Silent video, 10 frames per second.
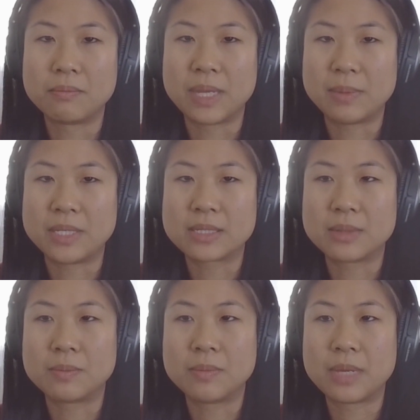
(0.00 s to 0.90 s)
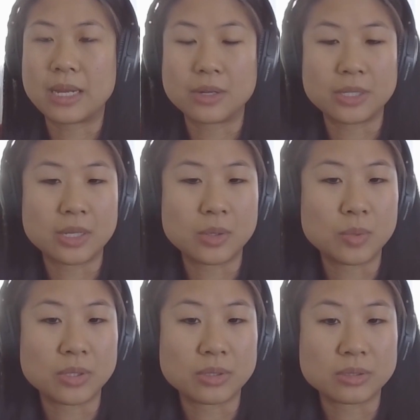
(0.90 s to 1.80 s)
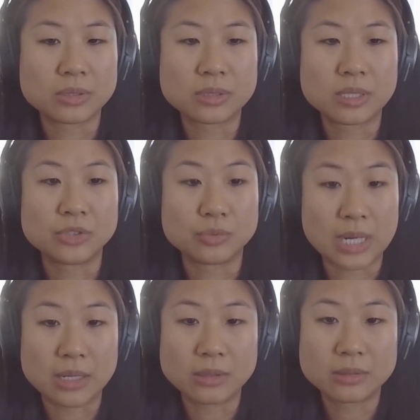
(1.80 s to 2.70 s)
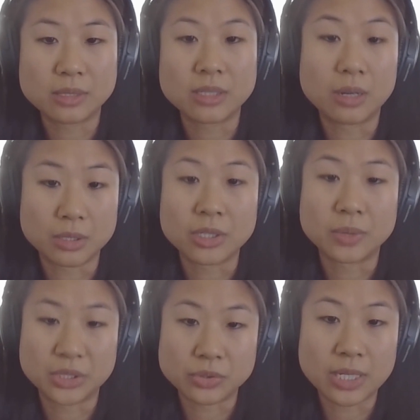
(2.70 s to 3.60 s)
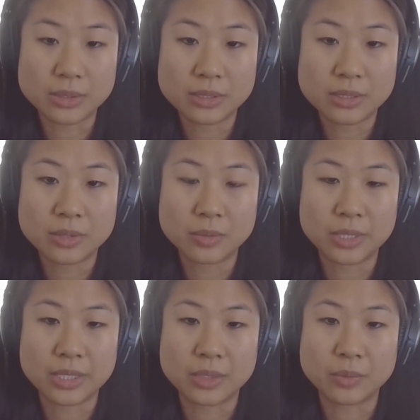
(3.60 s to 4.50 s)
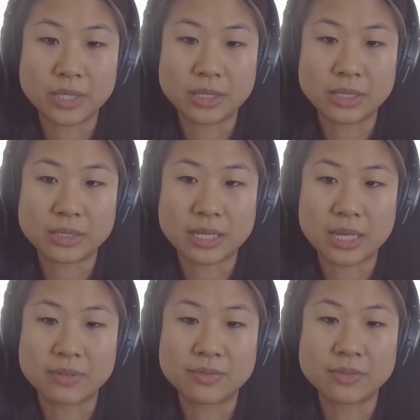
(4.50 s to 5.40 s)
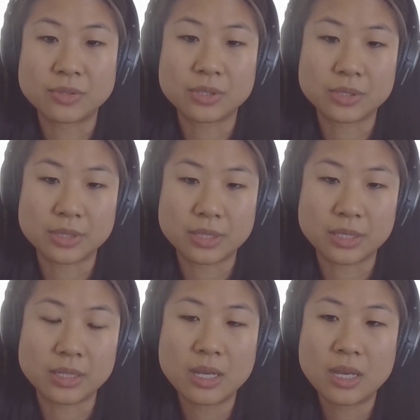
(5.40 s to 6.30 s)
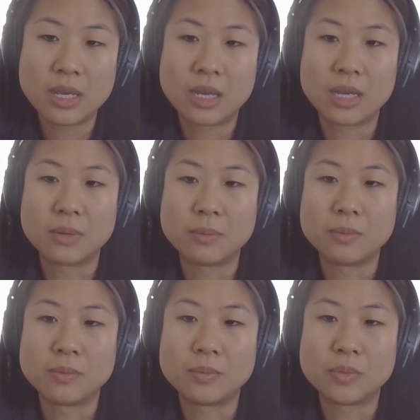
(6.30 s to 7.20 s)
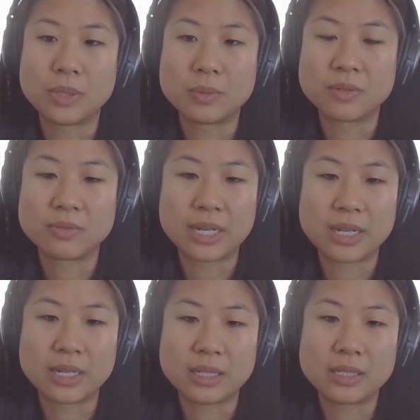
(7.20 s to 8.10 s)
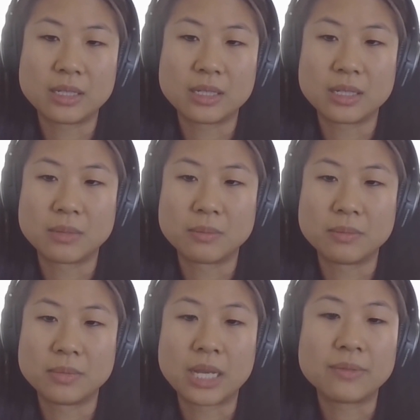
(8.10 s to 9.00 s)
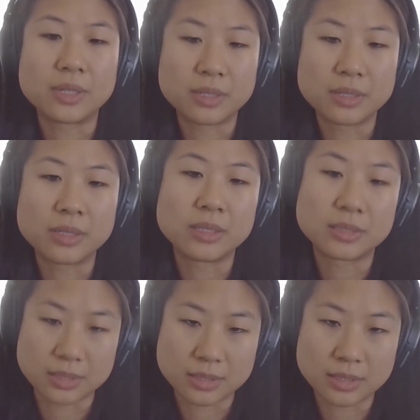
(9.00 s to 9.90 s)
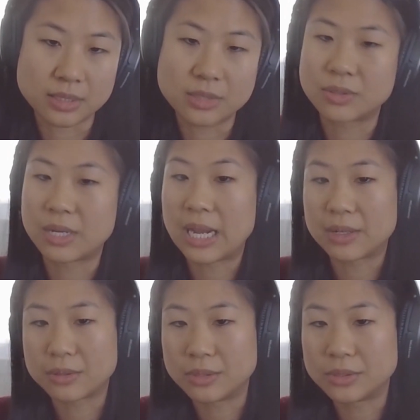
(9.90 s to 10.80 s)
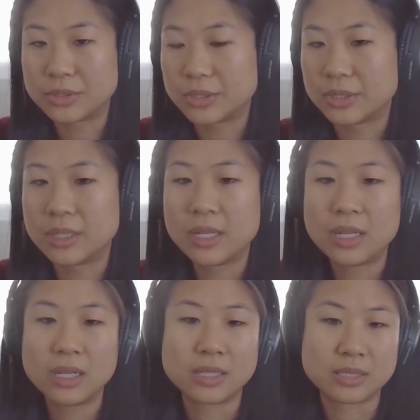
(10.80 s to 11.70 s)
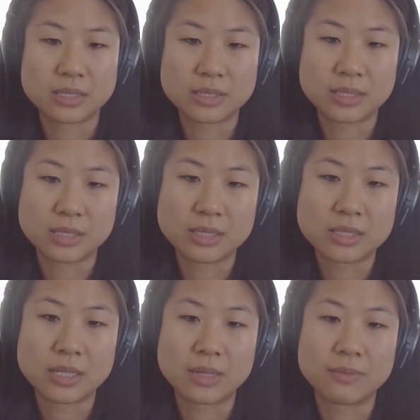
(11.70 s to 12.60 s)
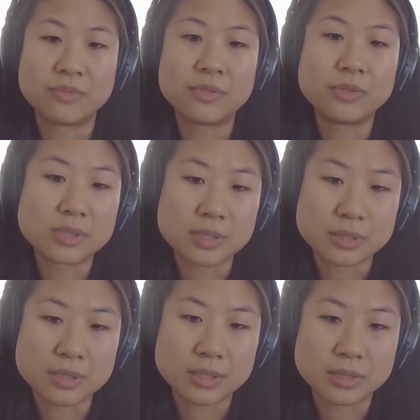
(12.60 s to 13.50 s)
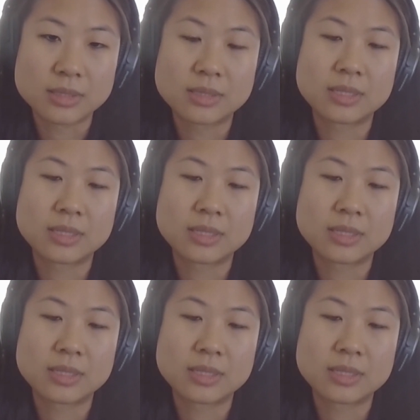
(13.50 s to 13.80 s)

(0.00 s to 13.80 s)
maybe some area where there's a drought, an ongoing drought, where we need to have food security. We provide livelihood assistance or agriculture assistance, food assistance,